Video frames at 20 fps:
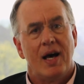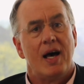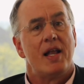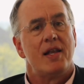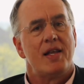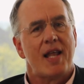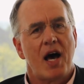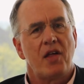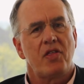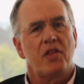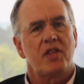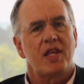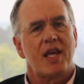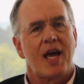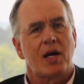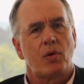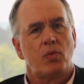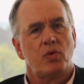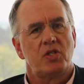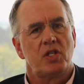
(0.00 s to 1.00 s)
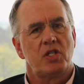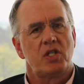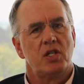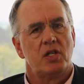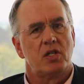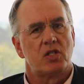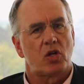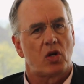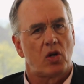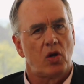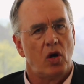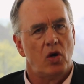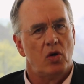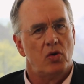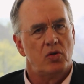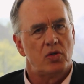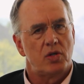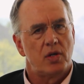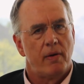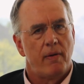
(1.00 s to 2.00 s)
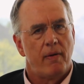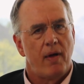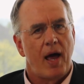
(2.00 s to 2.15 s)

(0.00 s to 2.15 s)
Now that the acquisition has closed,